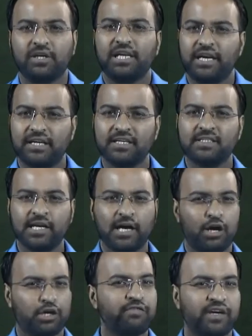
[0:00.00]
Let us say
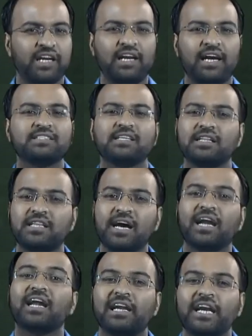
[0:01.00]
out of 100 lakhs they
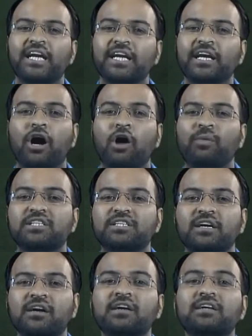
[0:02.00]
are lending how much
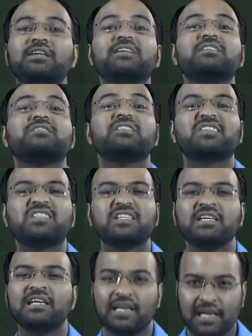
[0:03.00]
here?
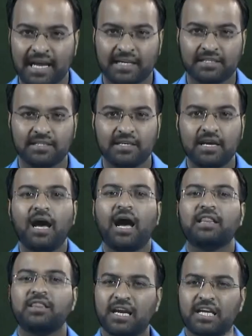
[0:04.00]
60 lakhs,
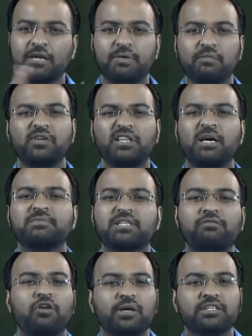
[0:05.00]
and they are keeping with themselves
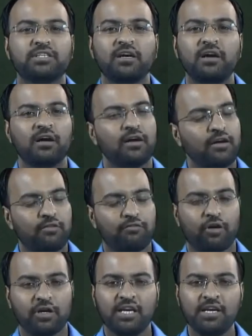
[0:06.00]
how much here?
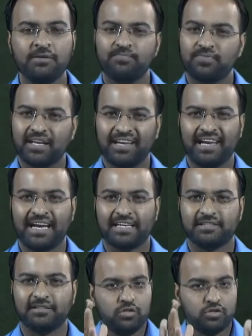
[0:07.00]
40
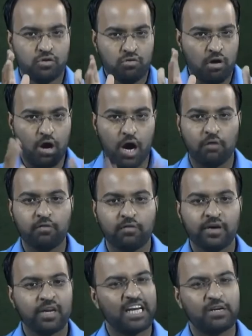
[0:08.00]
lakhs. So
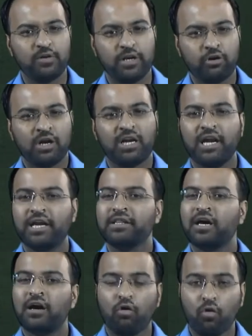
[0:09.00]
however, it will not lend the
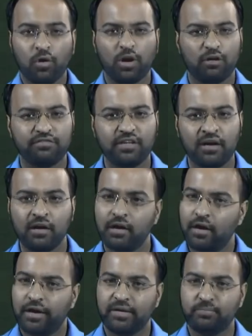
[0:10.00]
whole of
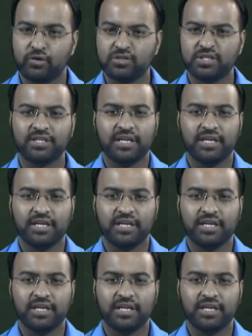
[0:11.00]
the deposit.